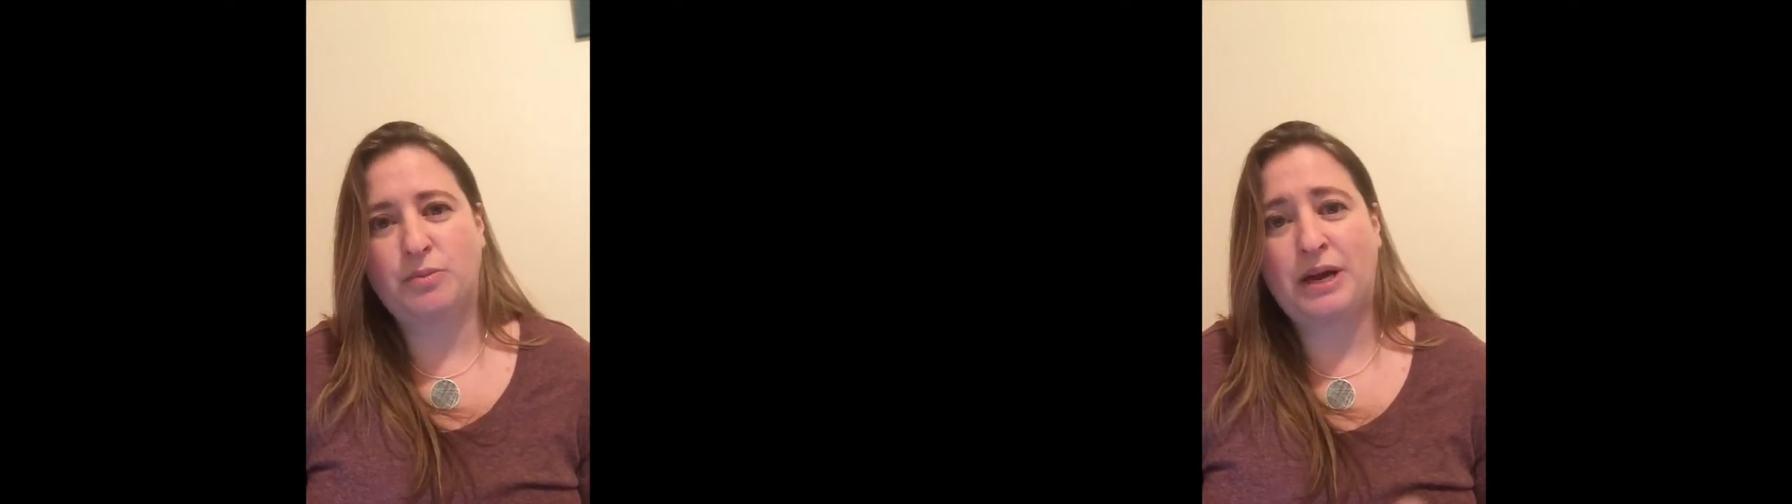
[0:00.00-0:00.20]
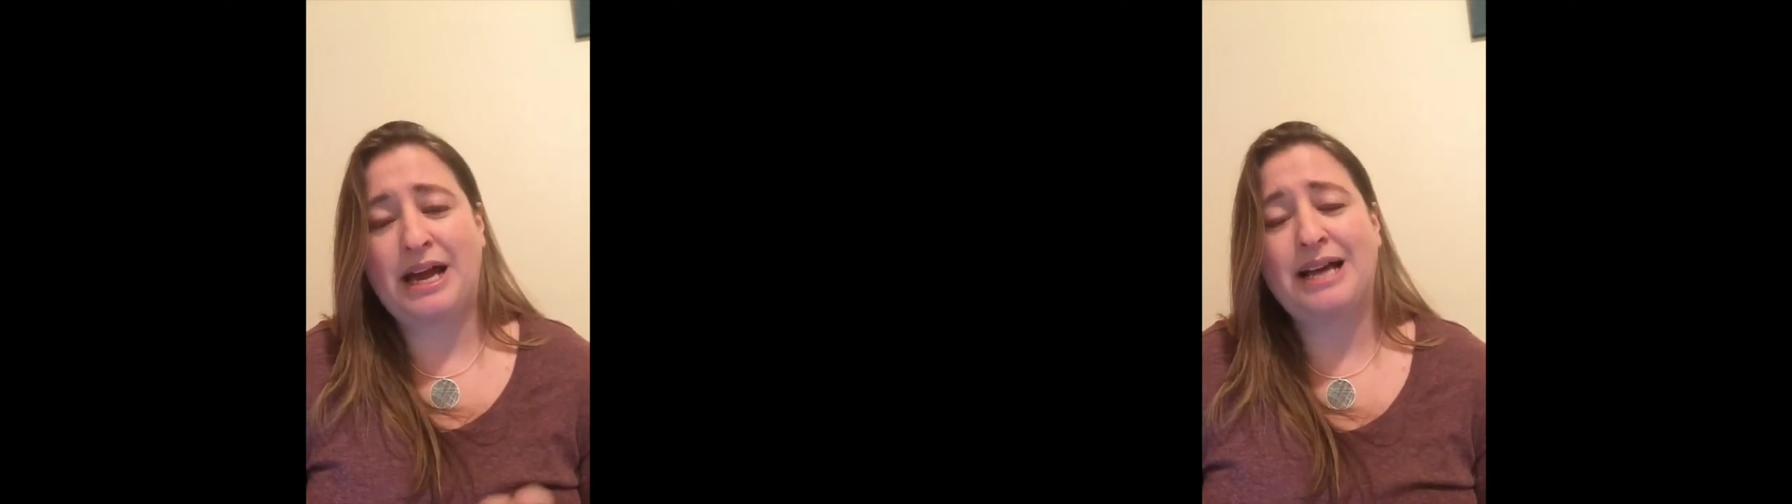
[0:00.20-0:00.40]

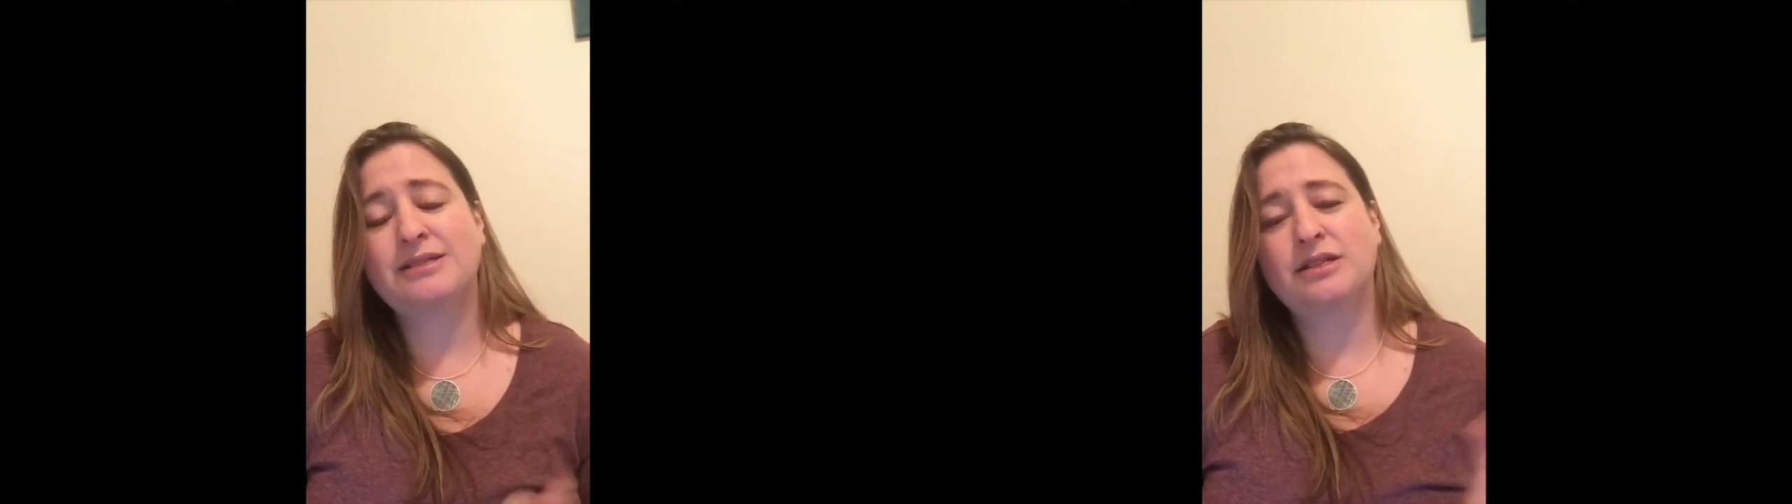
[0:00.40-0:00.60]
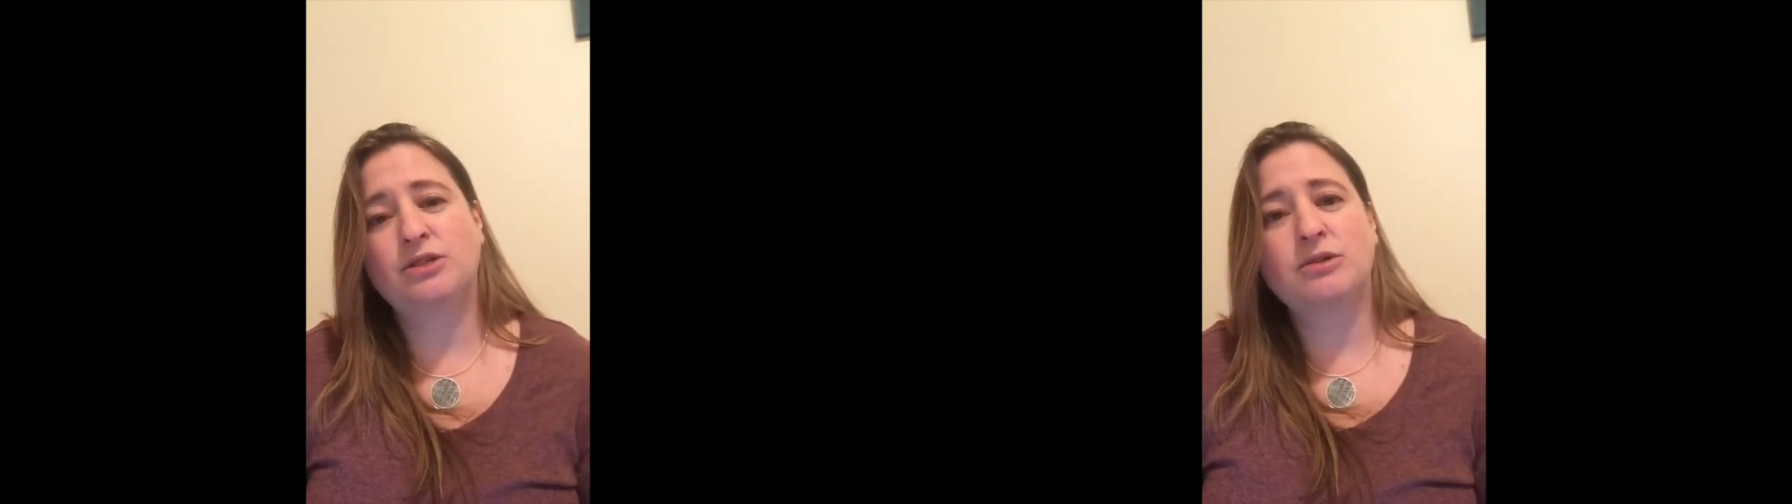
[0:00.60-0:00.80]
I
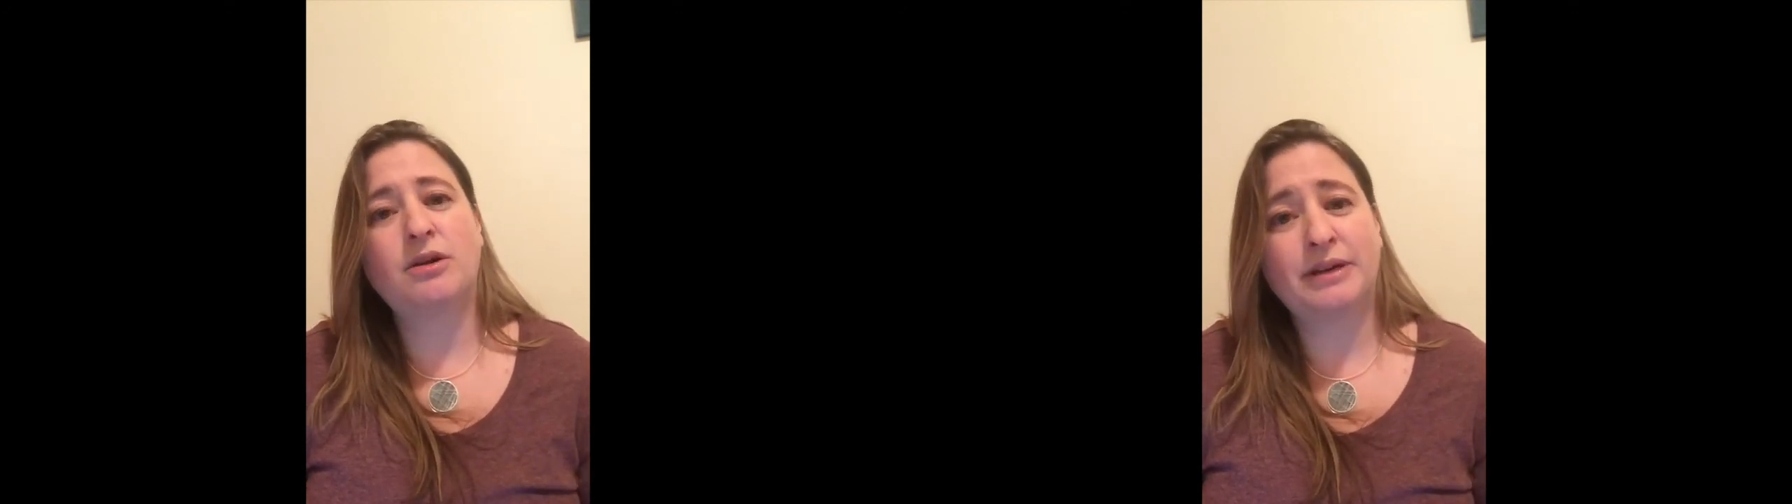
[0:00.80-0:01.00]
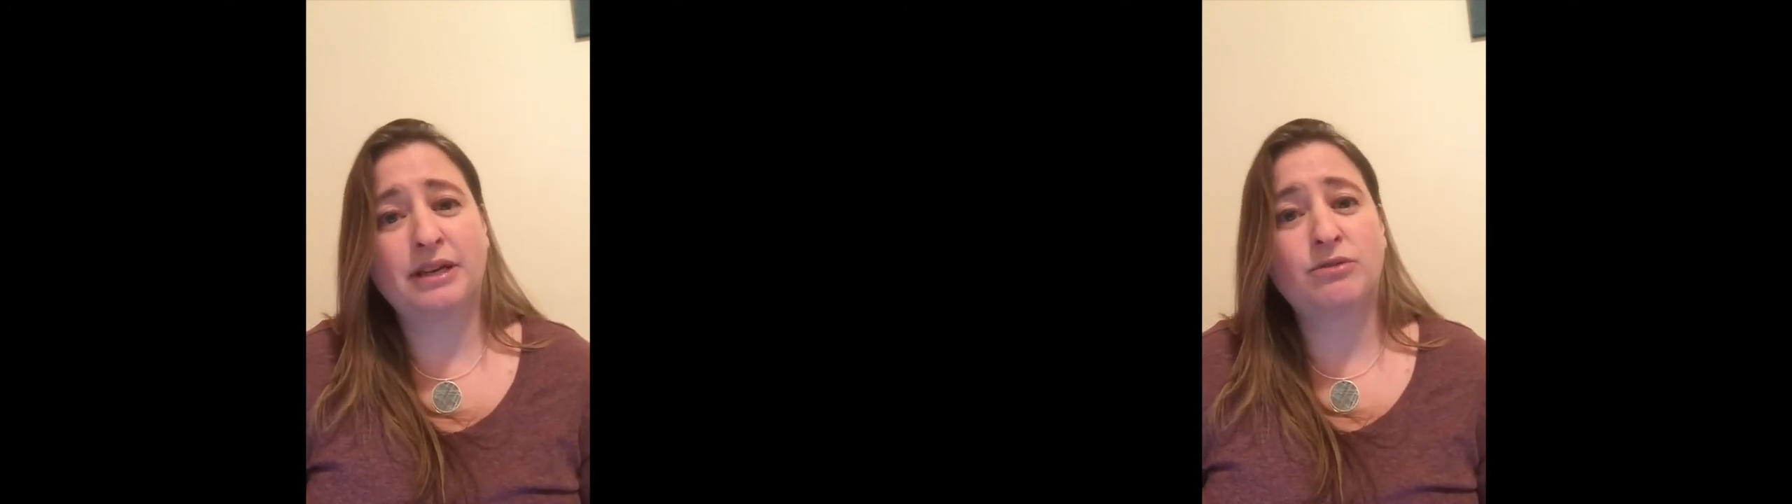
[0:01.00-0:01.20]
ask that you
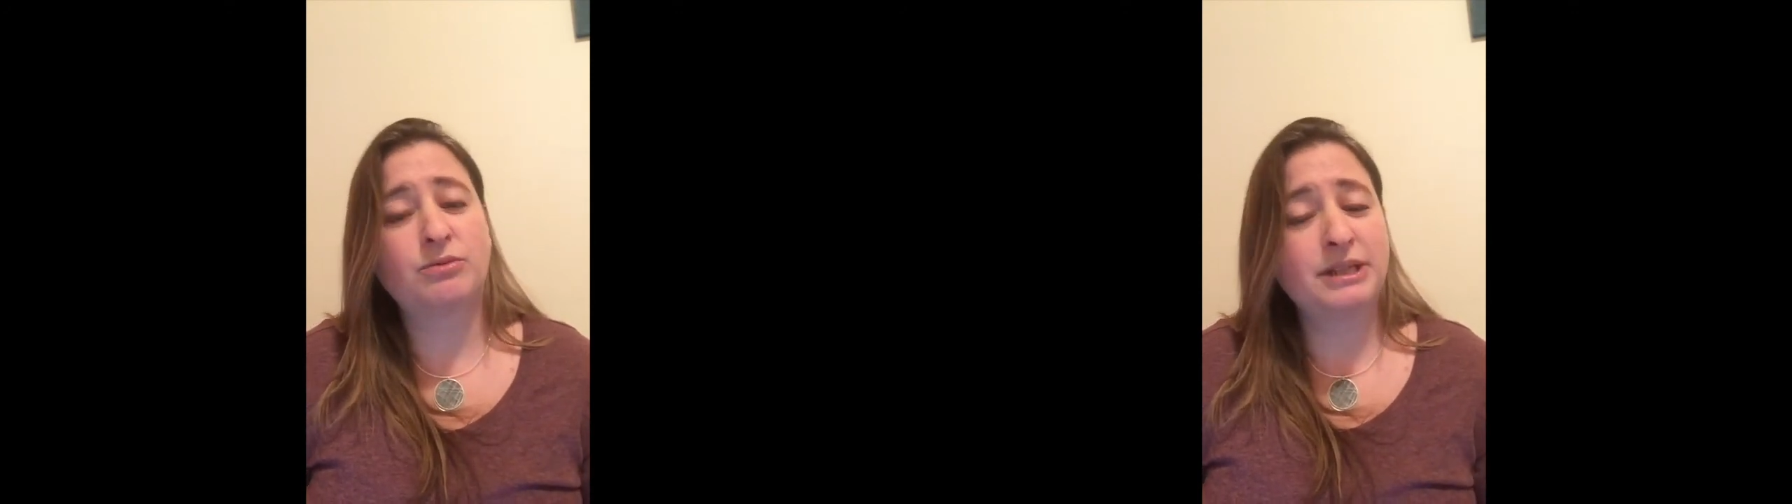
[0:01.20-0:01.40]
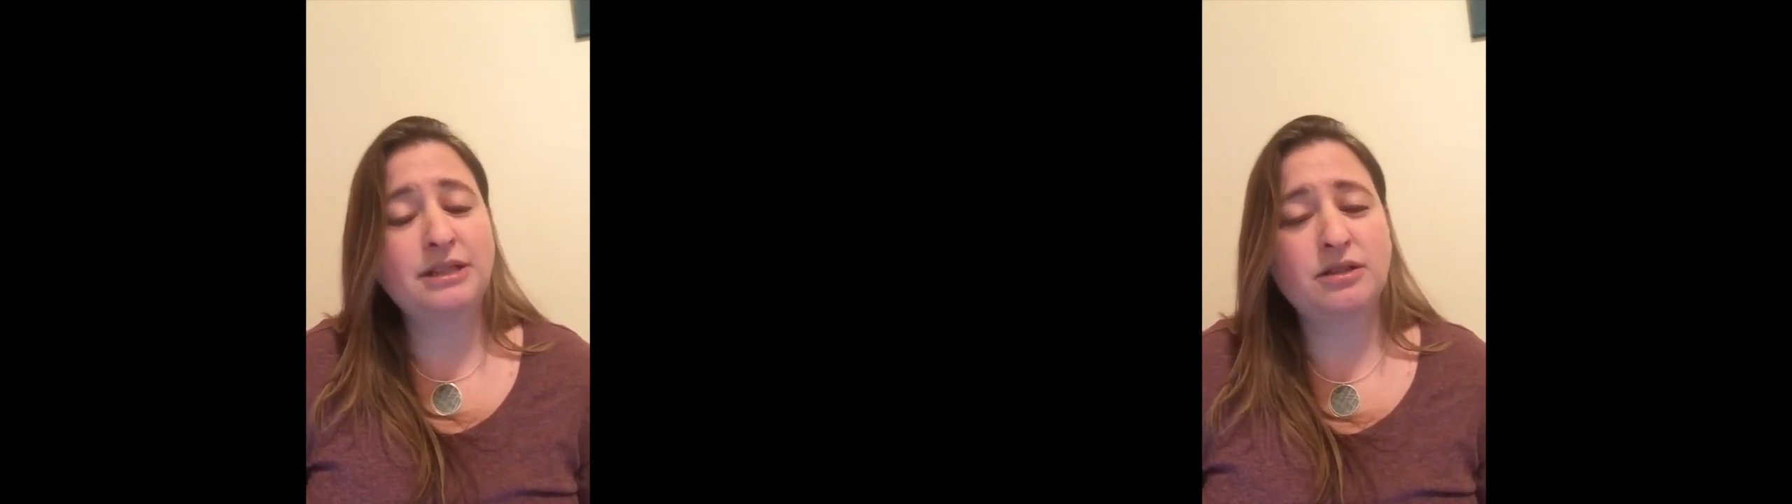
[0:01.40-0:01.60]
go in and
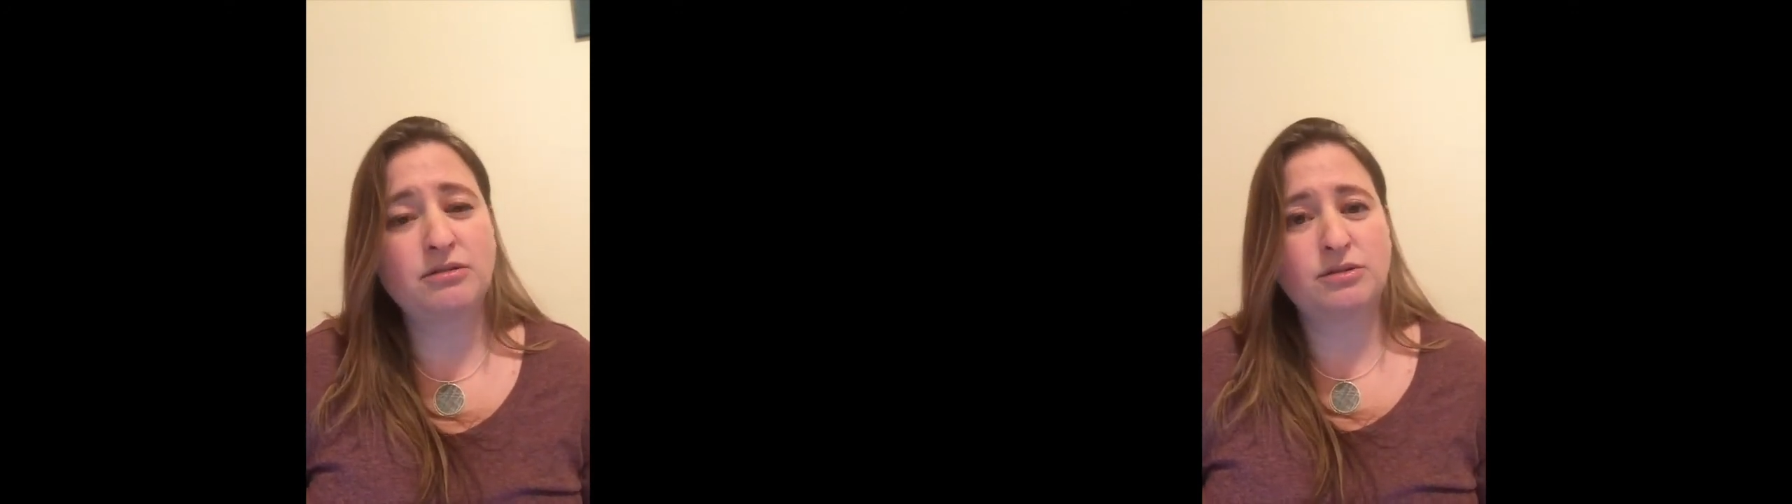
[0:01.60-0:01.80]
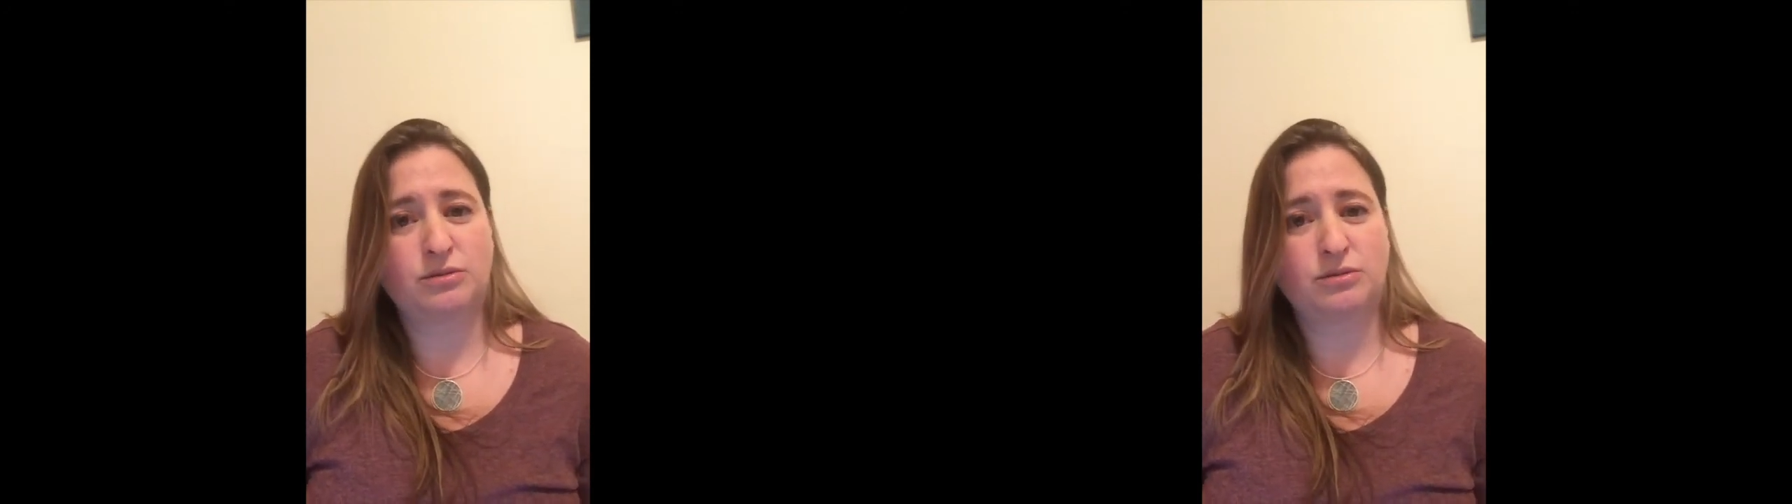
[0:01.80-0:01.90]
read those